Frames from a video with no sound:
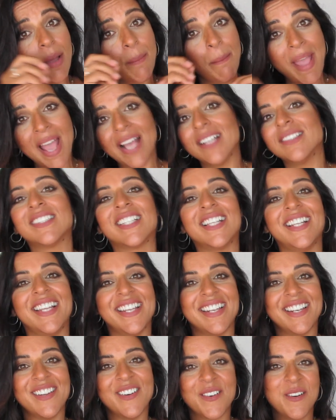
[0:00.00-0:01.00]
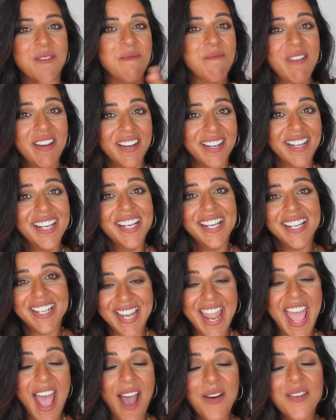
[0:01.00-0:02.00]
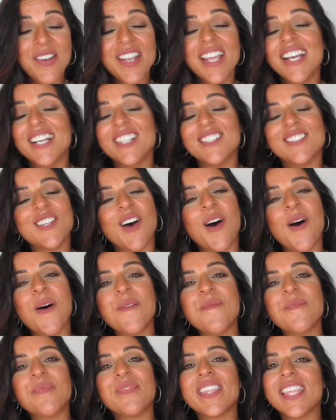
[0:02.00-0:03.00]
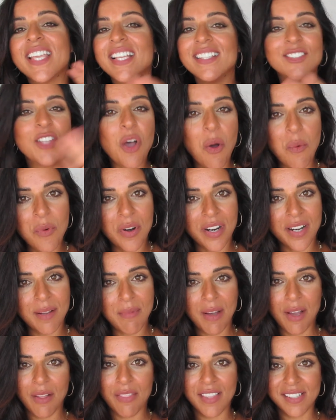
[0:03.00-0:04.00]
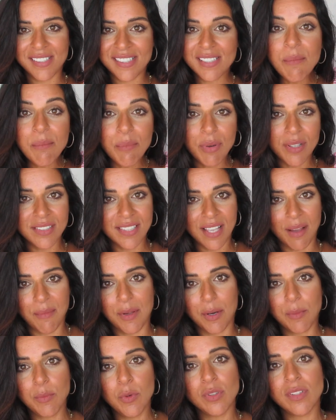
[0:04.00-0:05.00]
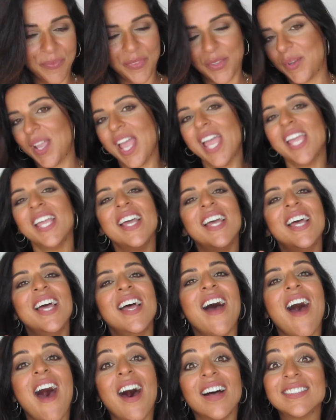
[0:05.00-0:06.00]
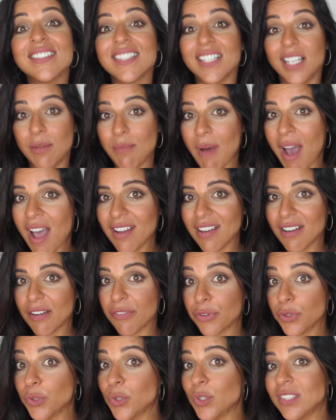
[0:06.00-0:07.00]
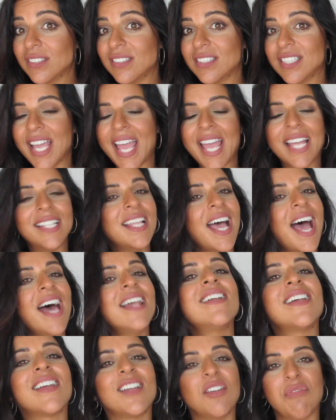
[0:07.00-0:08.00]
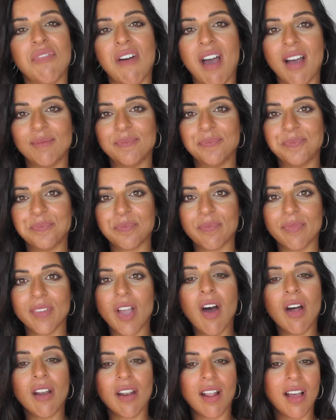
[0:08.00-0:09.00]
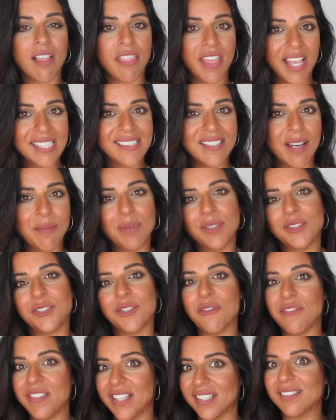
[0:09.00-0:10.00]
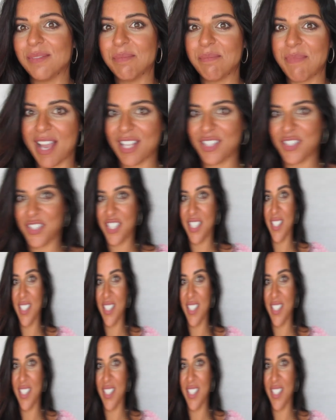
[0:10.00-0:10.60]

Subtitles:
a masculine or a noun. So don't worry about the symbol ta marbuta, okay? At'ima, foods, and arghifa are the examples of this pattern.